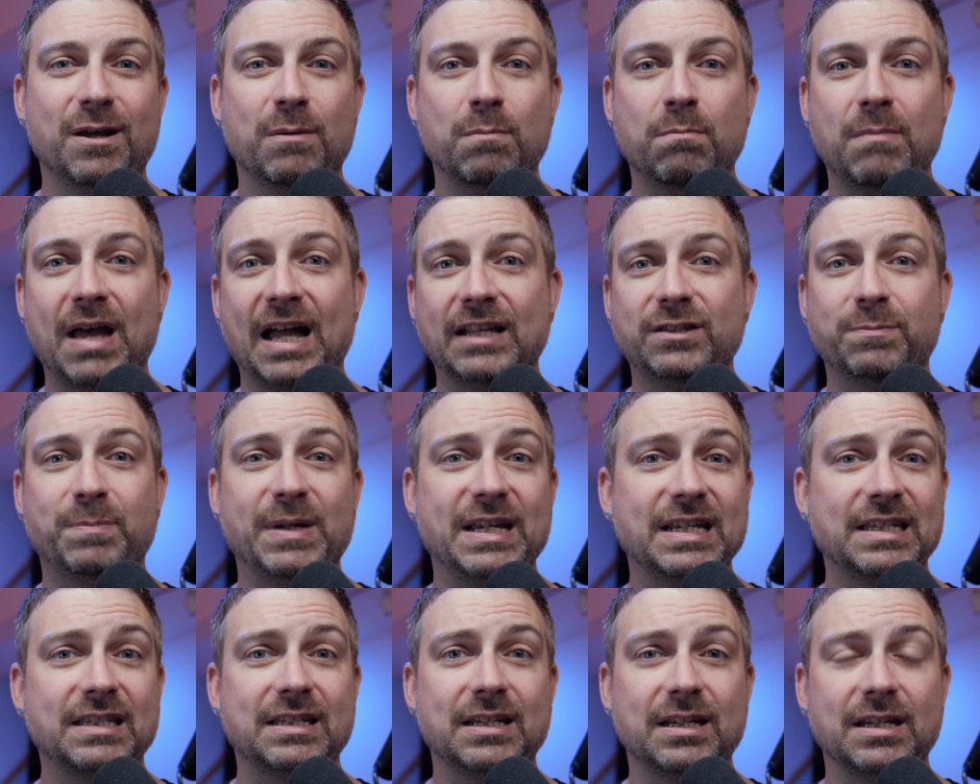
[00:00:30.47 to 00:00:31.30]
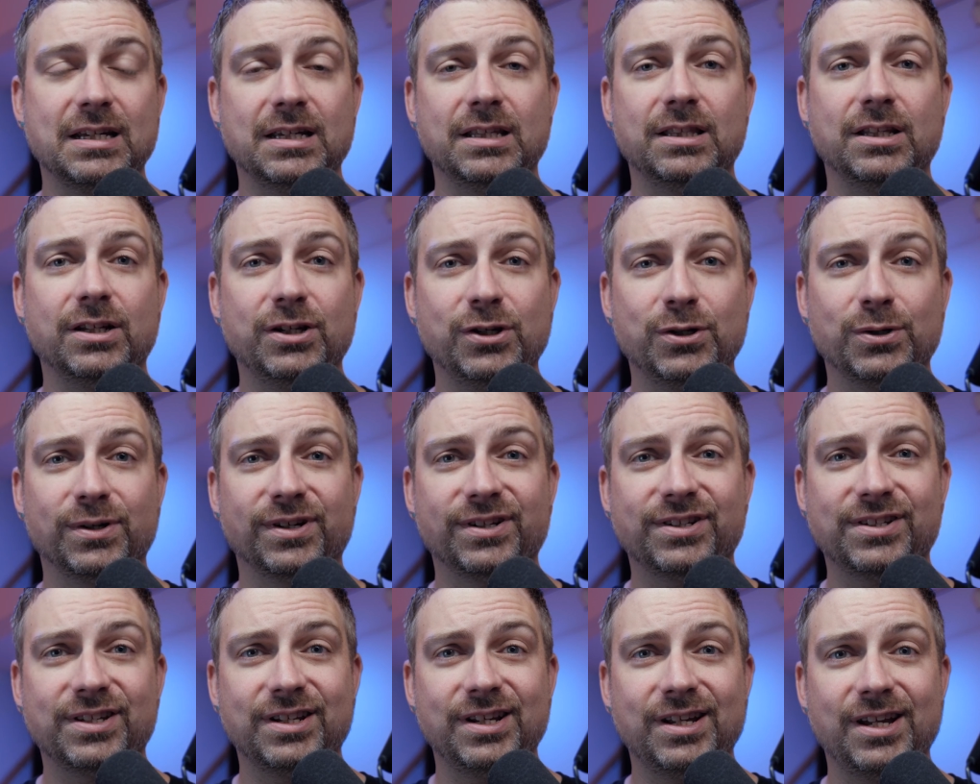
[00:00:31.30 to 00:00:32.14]
Matt's based in the New York
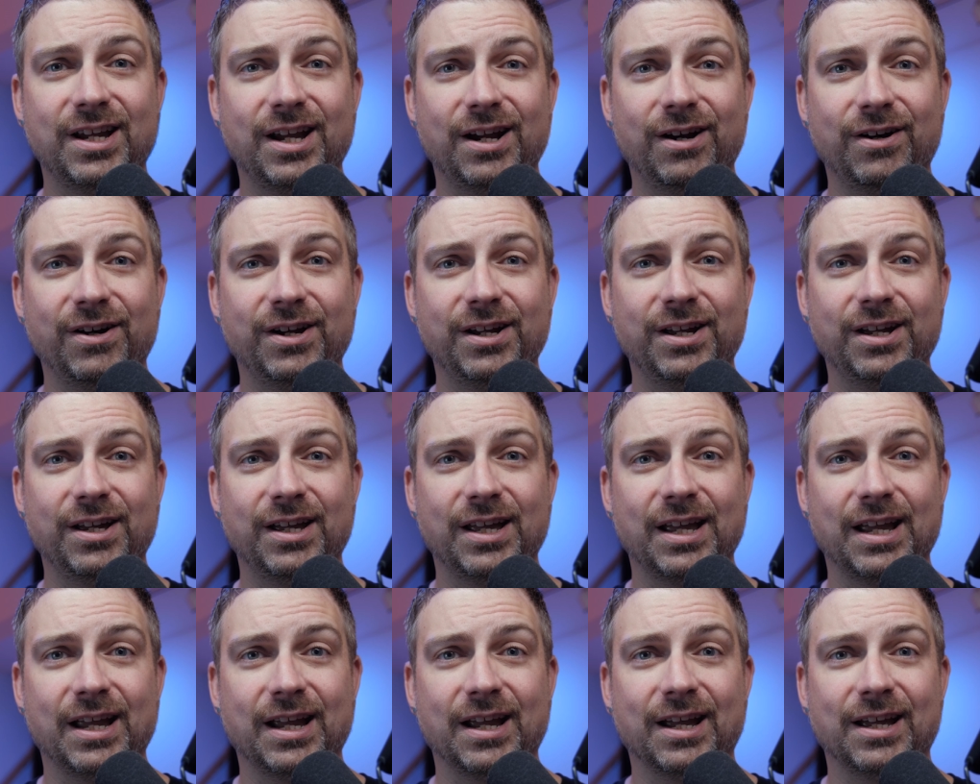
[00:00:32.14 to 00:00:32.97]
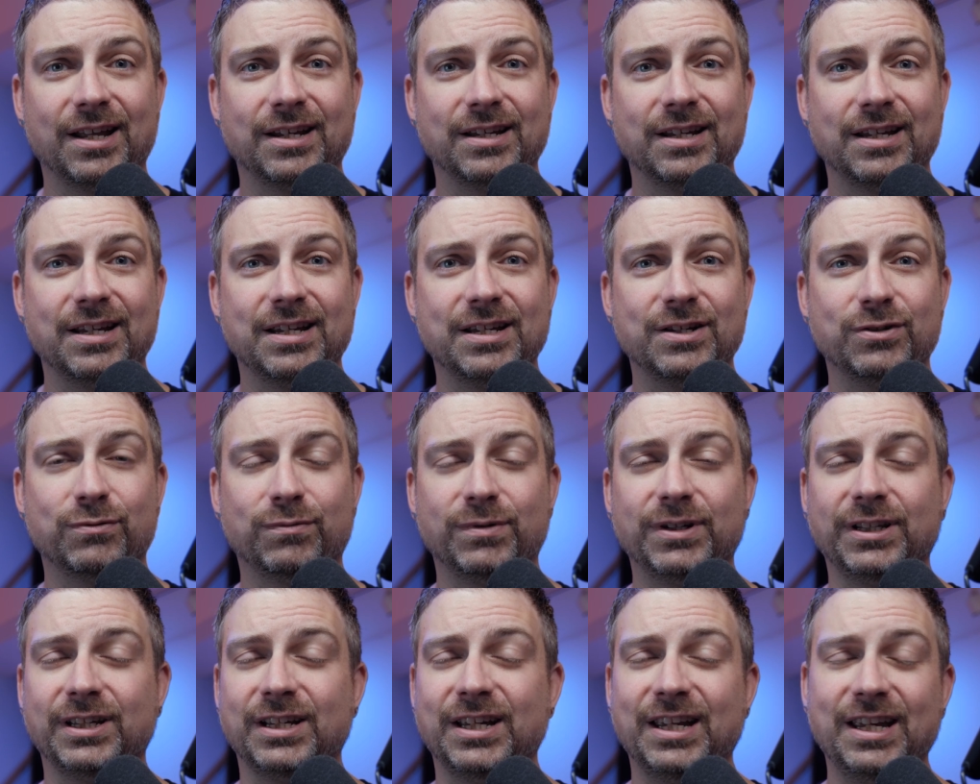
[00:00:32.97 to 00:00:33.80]
City area, and he's
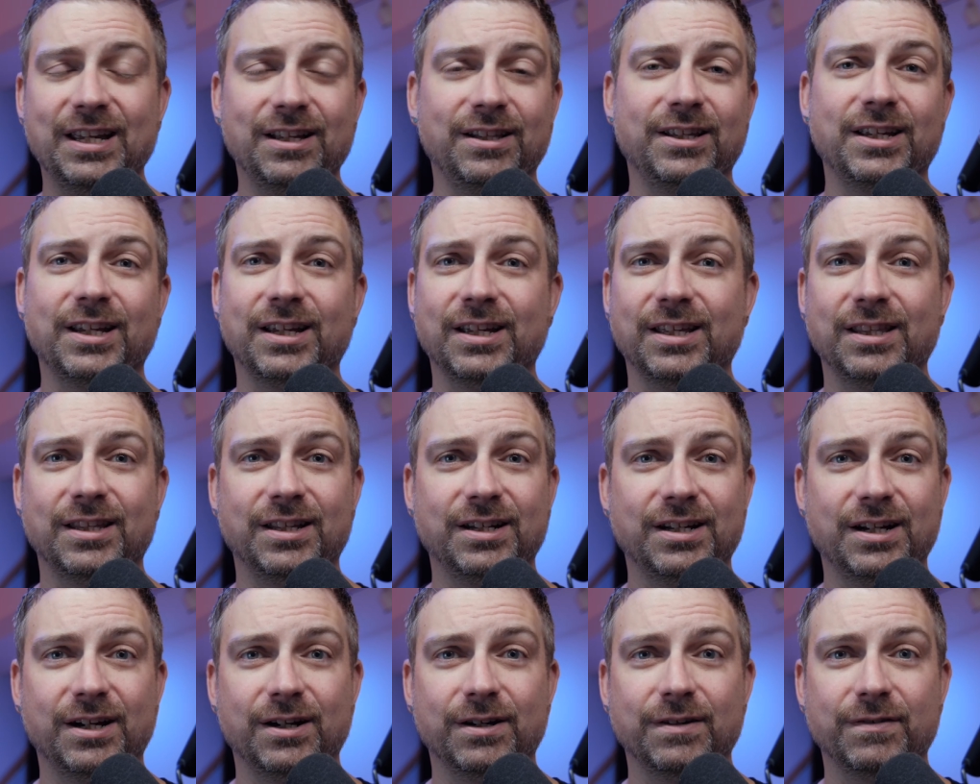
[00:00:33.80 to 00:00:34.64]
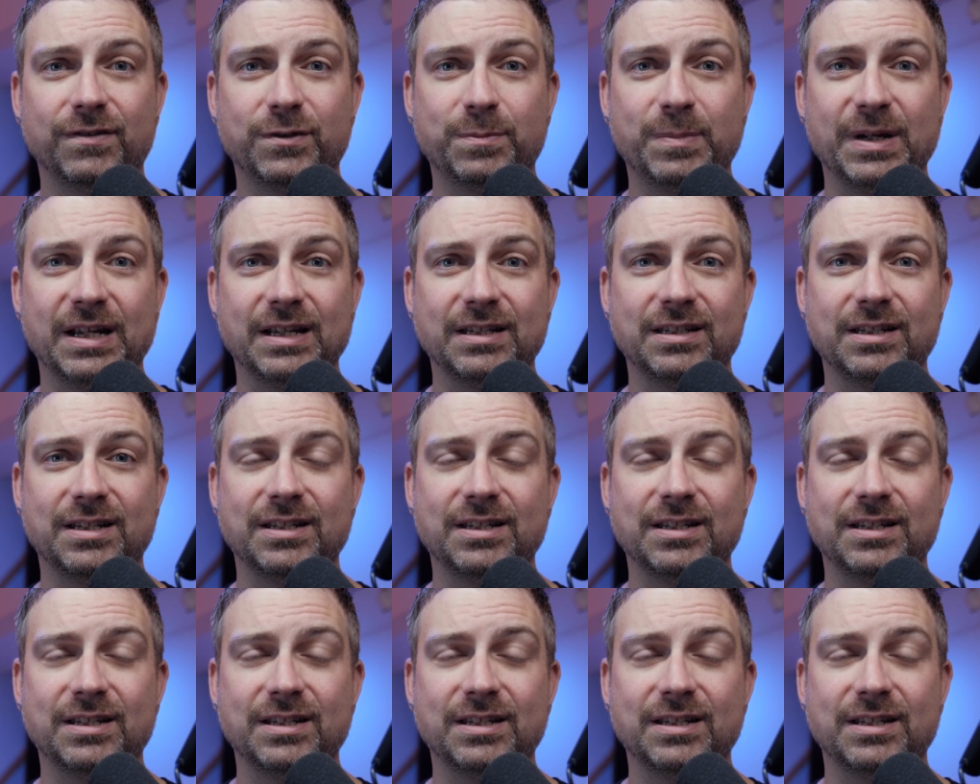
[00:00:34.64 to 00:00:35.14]
really killing it in the narrative space.